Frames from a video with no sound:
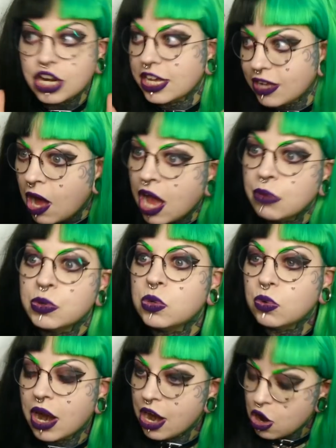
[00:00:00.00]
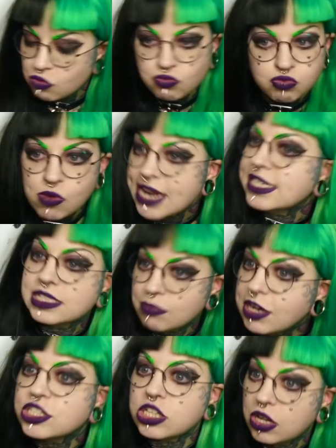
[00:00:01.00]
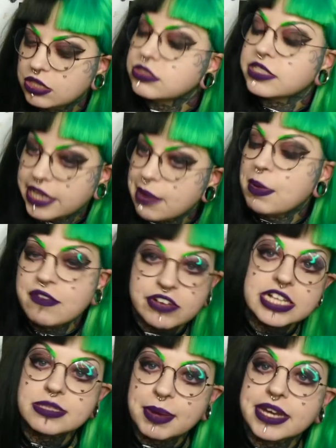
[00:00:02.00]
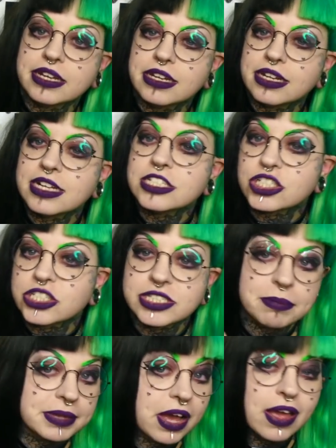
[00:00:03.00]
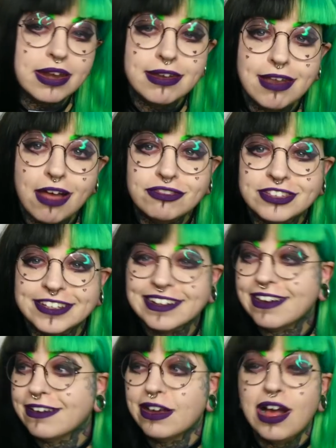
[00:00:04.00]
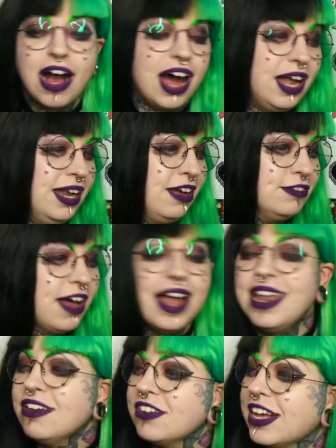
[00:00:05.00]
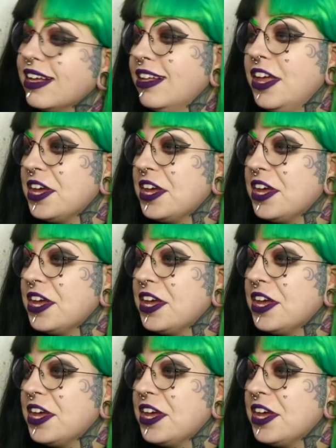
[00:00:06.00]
Like, I will race my child to get my face painted. It's just something I love to do. I love it.